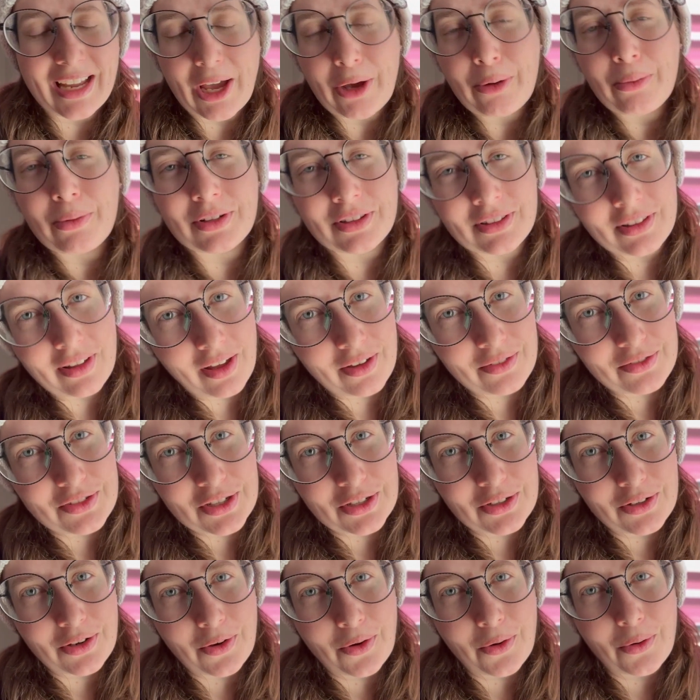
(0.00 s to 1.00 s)
I would love
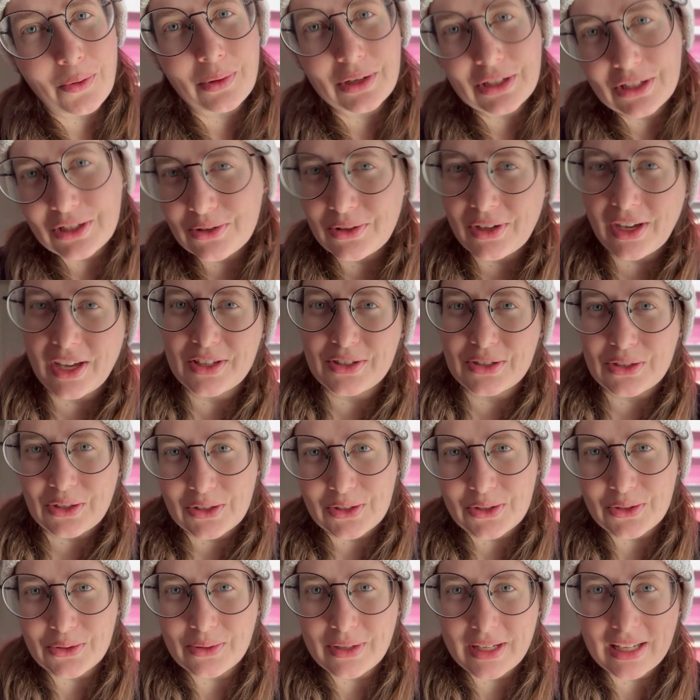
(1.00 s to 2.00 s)
to know what you guys are
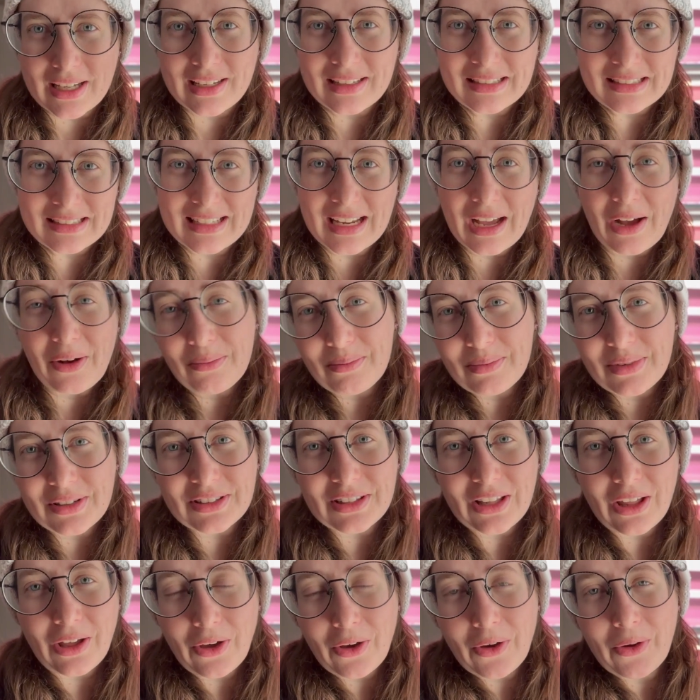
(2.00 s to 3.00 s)
doing down
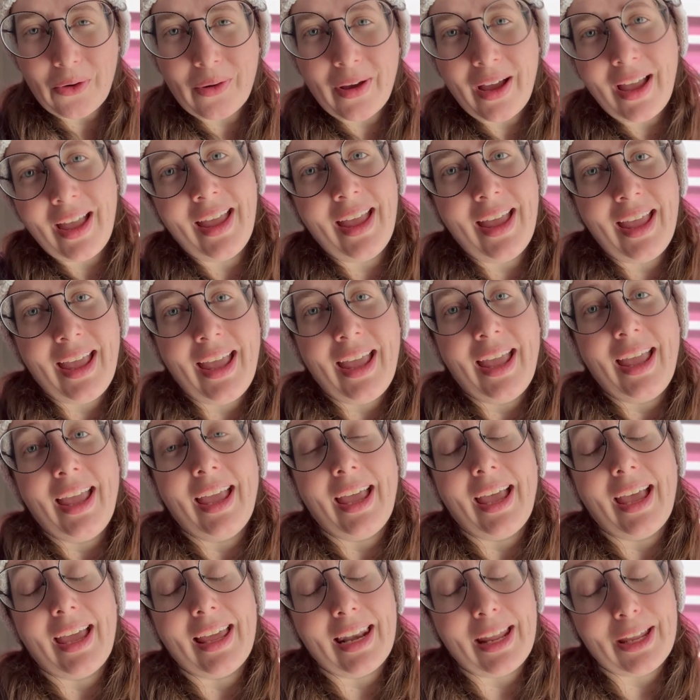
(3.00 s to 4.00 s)
below,
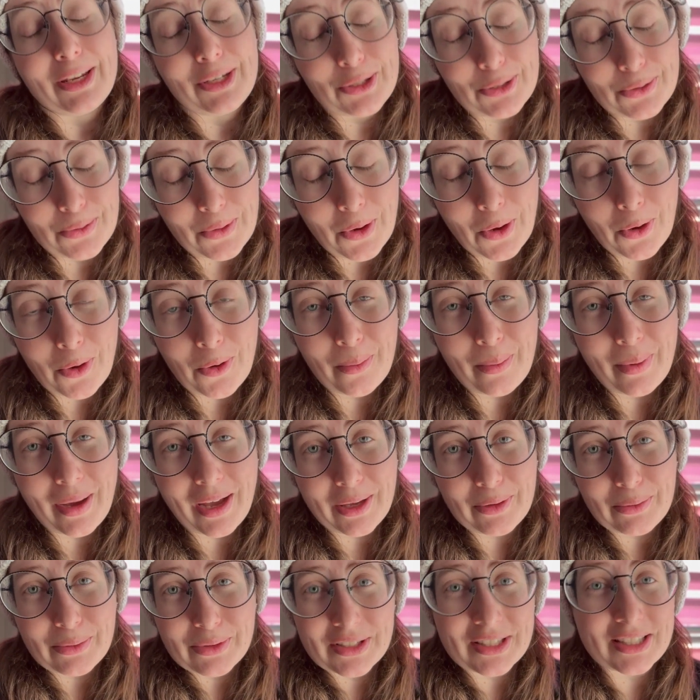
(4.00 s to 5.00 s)
and I do hope
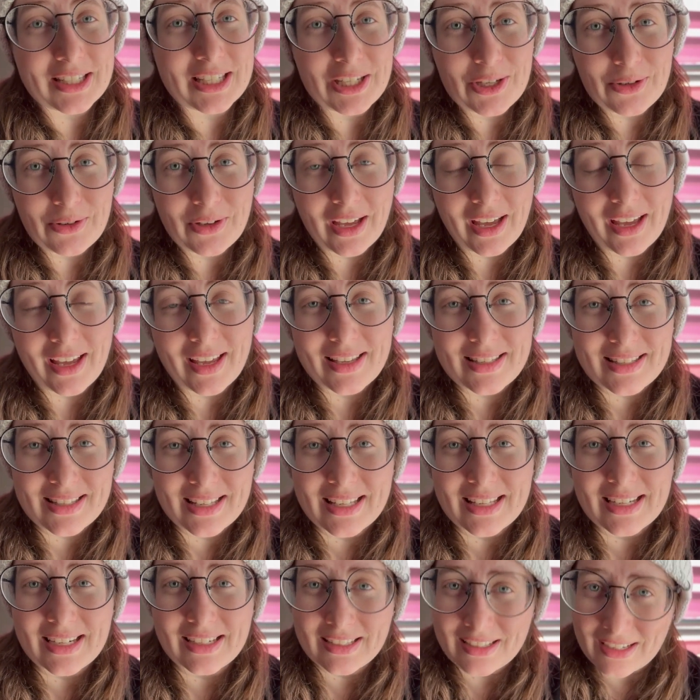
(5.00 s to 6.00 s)
I will see you guys
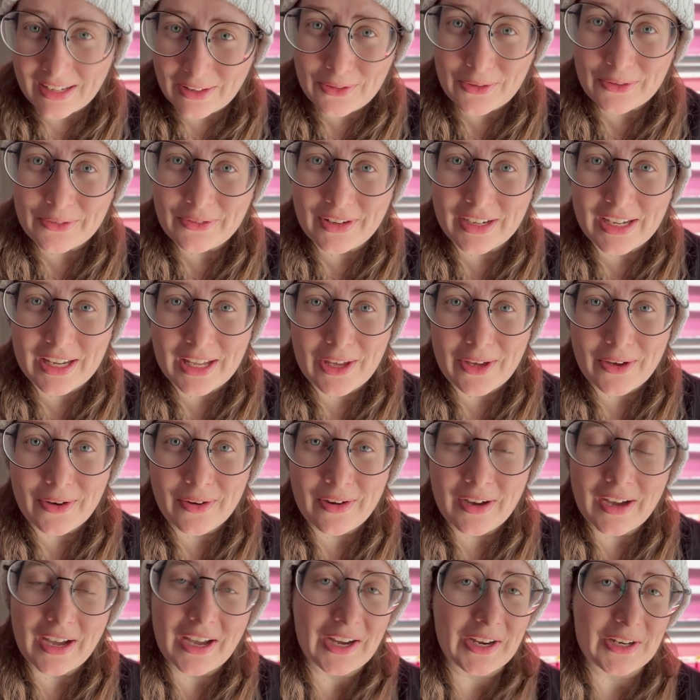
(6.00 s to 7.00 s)
in another video.
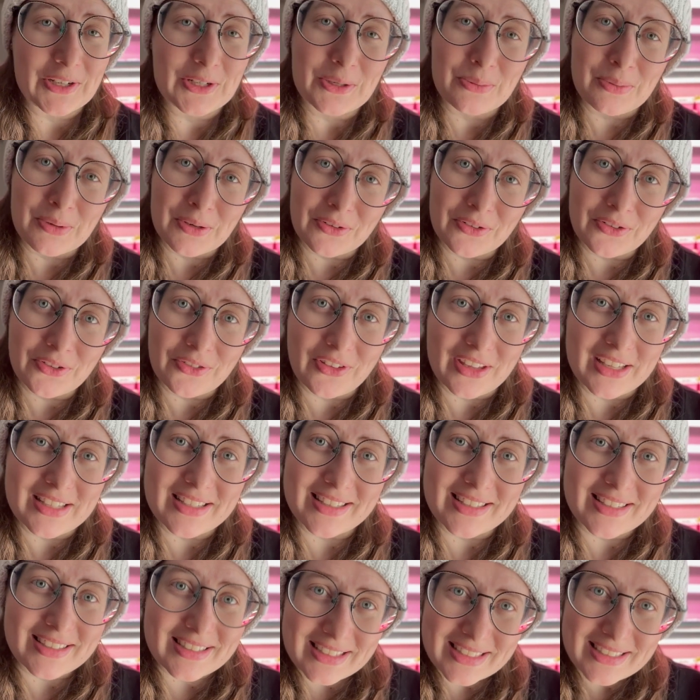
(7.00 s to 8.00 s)
I heart your beautiful
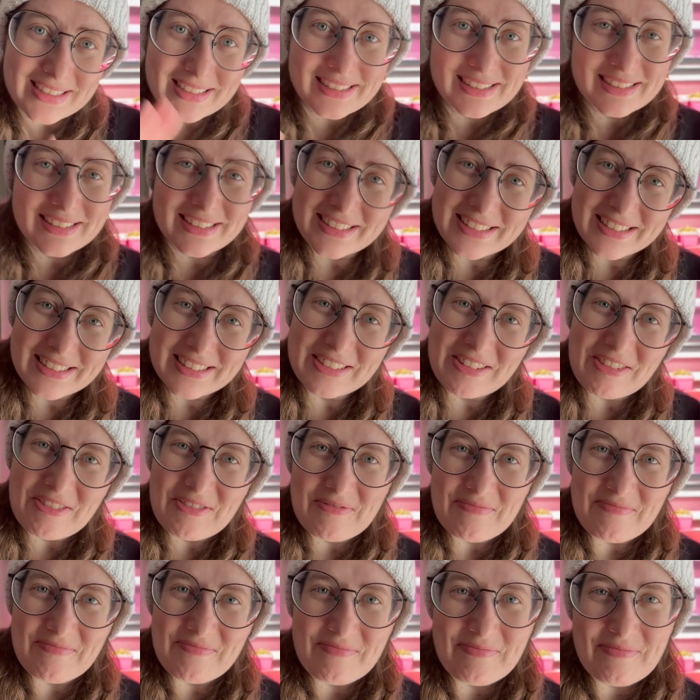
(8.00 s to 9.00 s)
faces.
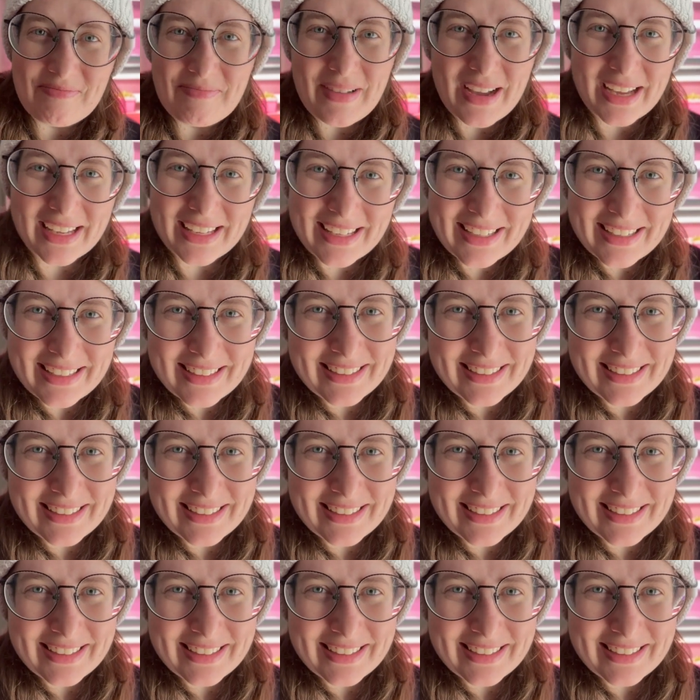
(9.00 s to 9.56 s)
Bye.